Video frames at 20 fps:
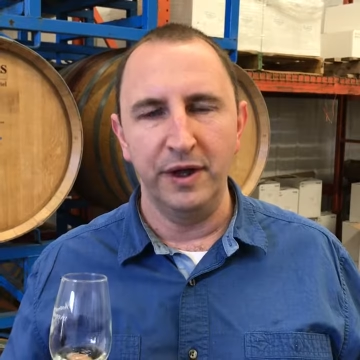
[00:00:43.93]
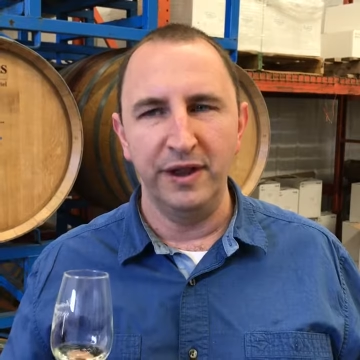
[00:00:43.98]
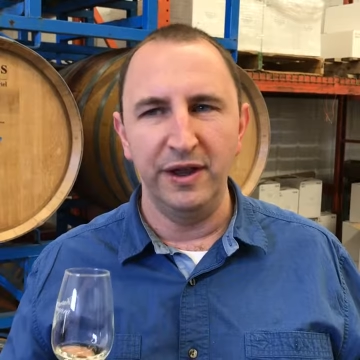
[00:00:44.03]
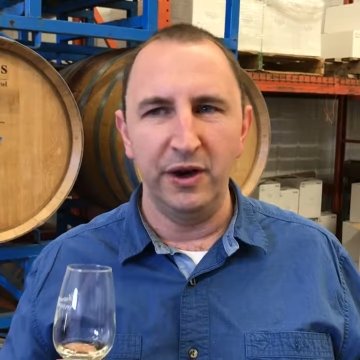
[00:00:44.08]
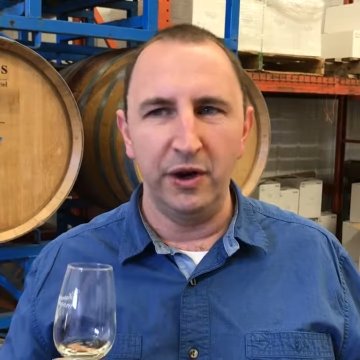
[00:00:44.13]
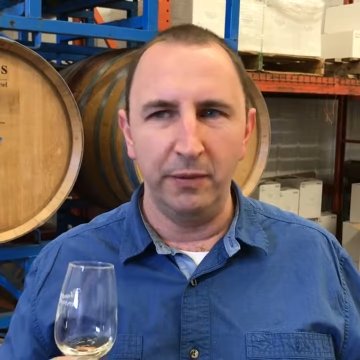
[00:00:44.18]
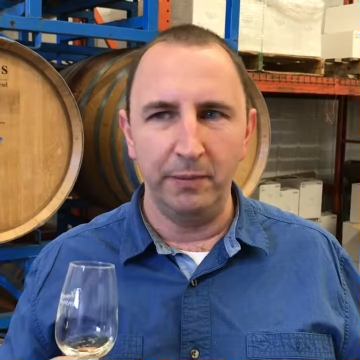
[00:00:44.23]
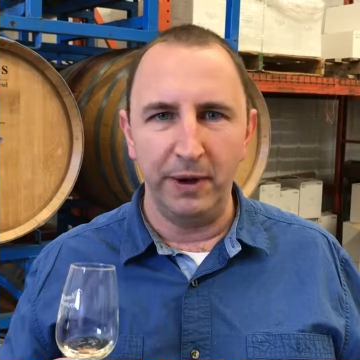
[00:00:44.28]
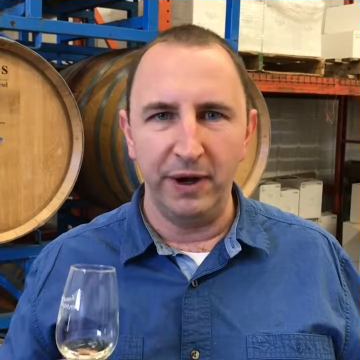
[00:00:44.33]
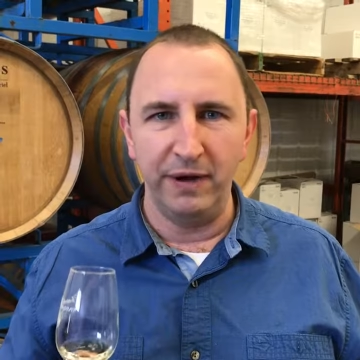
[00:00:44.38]
A
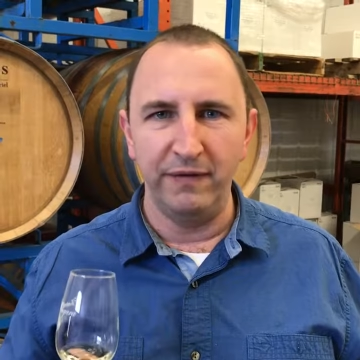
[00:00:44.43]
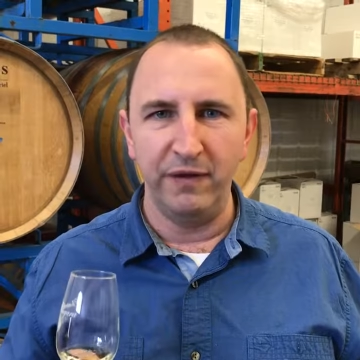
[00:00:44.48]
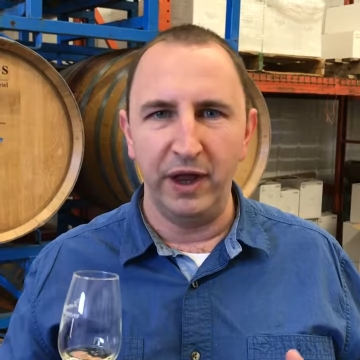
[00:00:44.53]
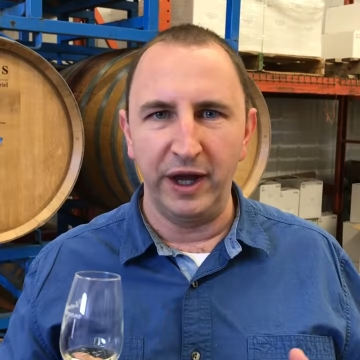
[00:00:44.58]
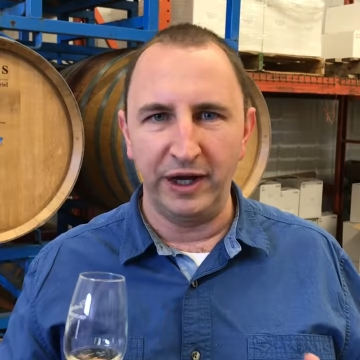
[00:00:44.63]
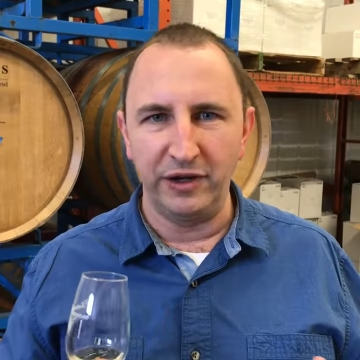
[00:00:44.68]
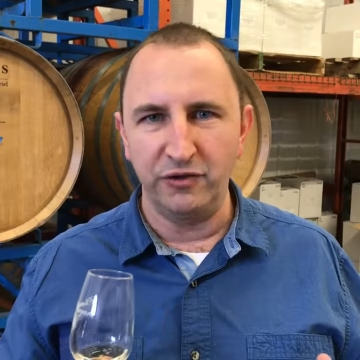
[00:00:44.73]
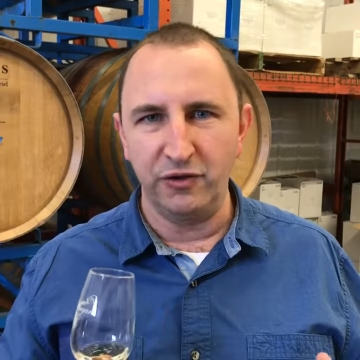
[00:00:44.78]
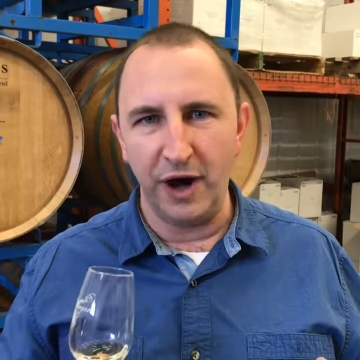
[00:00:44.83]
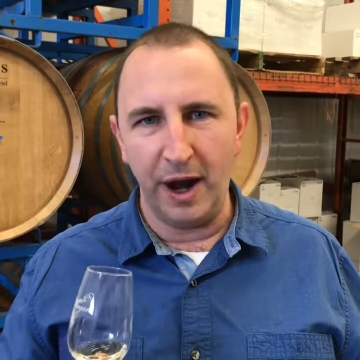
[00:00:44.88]
little bit of
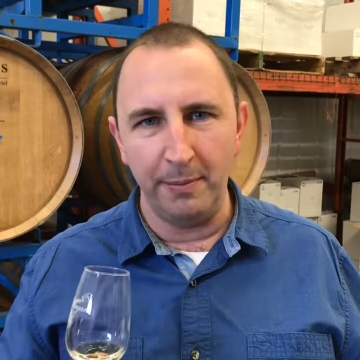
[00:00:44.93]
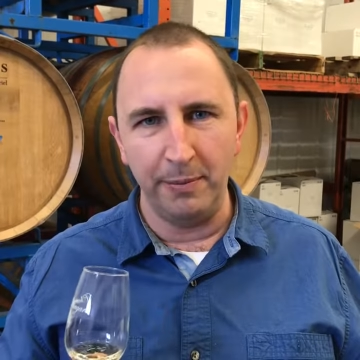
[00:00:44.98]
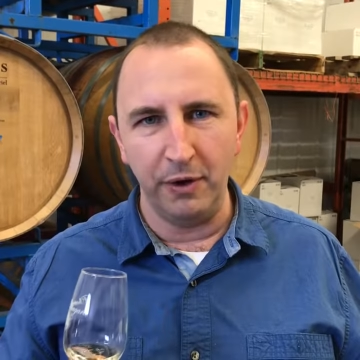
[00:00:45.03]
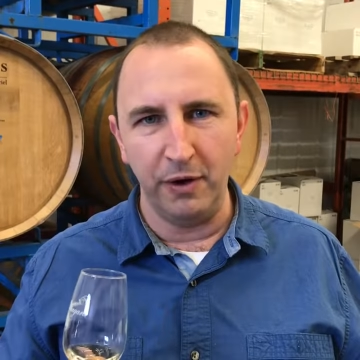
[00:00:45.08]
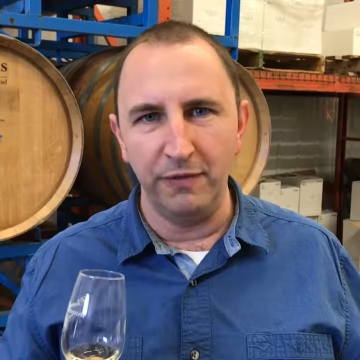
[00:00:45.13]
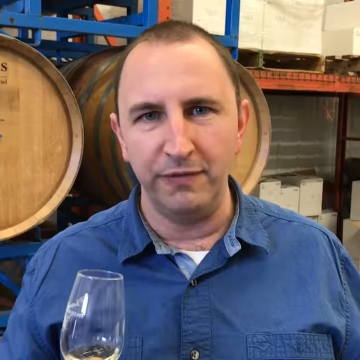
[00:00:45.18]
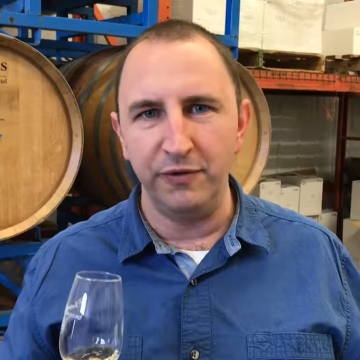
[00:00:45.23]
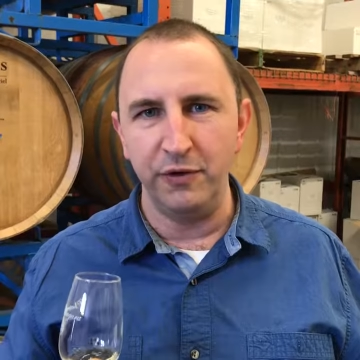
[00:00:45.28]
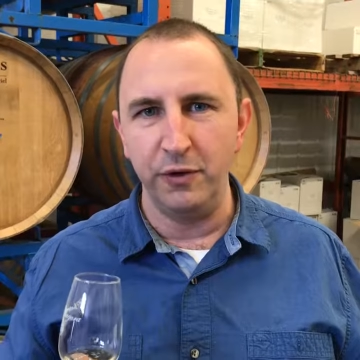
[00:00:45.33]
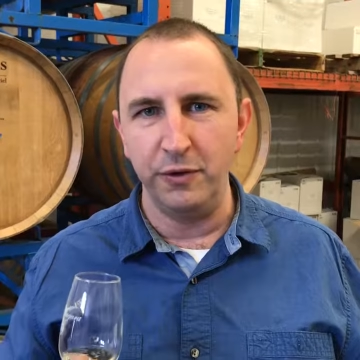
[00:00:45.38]
like
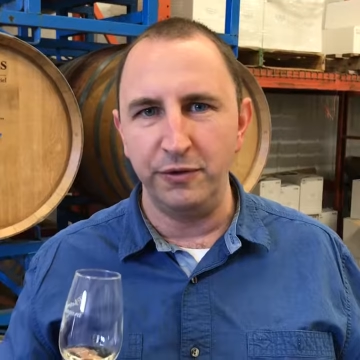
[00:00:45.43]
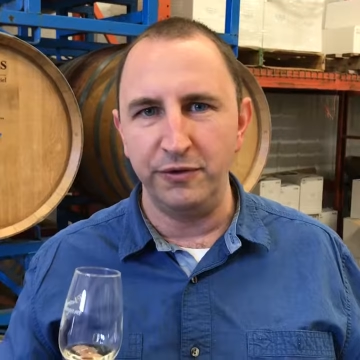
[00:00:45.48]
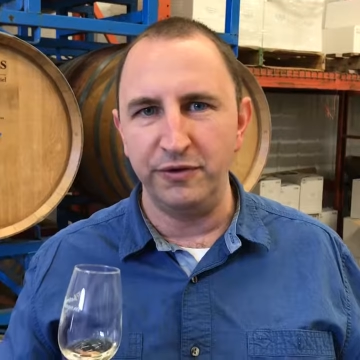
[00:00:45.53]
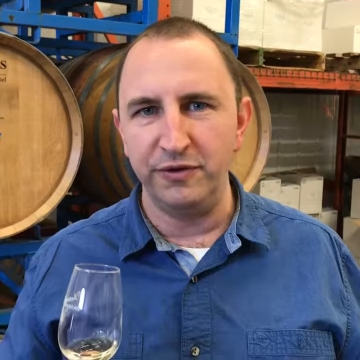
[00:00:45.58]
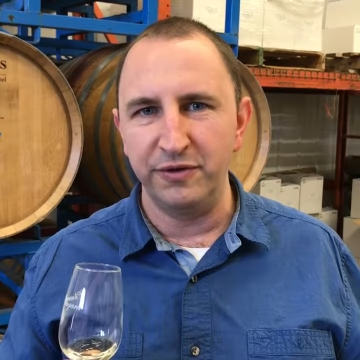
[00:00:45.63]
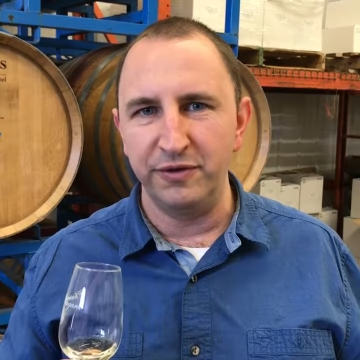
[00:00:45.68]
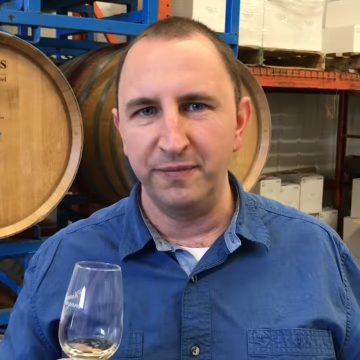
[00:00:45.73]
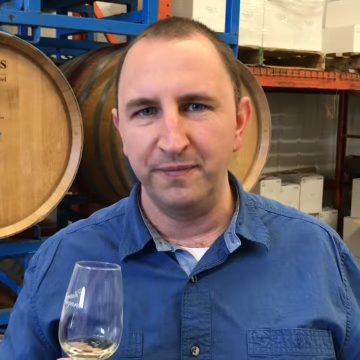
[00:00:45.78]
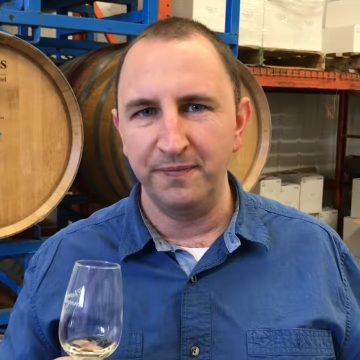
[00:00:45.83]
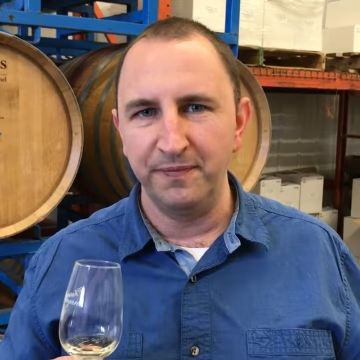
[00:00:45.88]
tropical
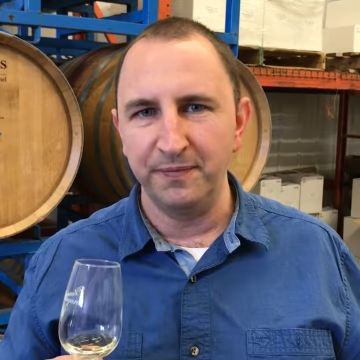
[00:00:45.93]
fruits.